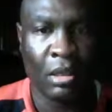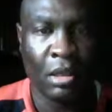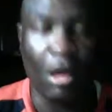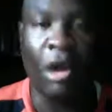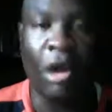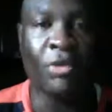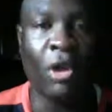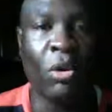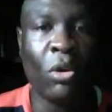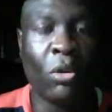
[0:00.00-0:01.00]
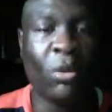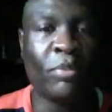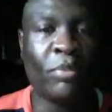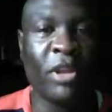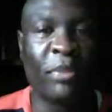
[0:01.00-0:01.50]
Although
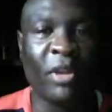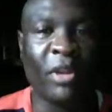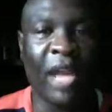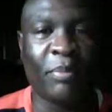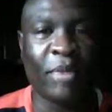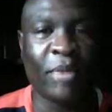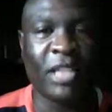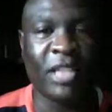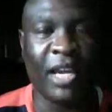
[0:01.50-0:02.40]
what Brother Polight brings to